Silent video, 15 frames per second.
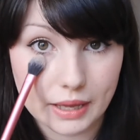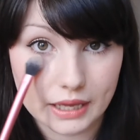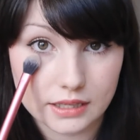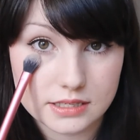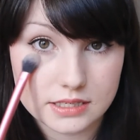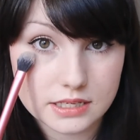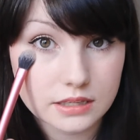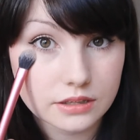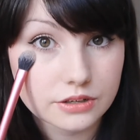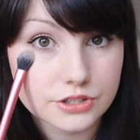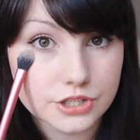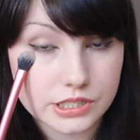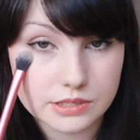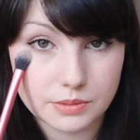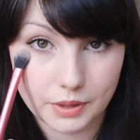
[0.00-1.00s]
my concealer
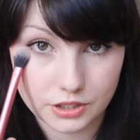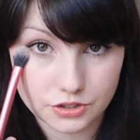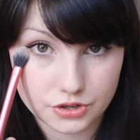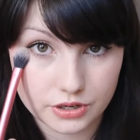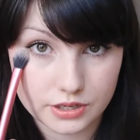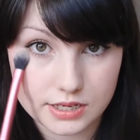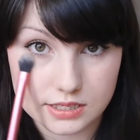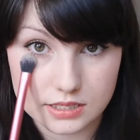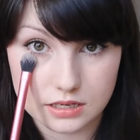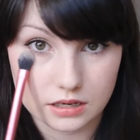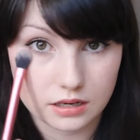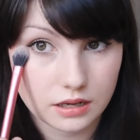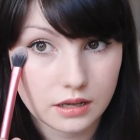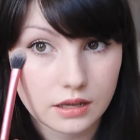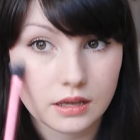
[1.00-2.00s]
just to make sure it
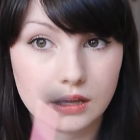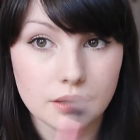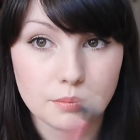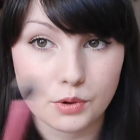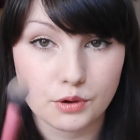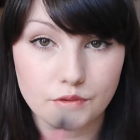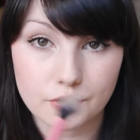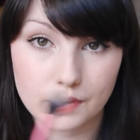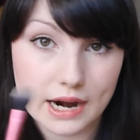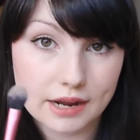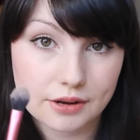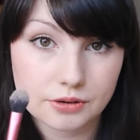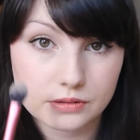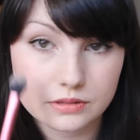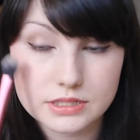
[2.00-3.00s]
doesn't move
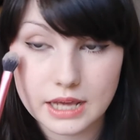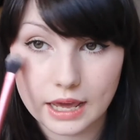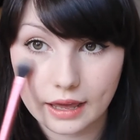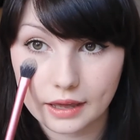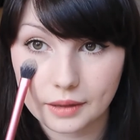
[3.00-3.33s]
around.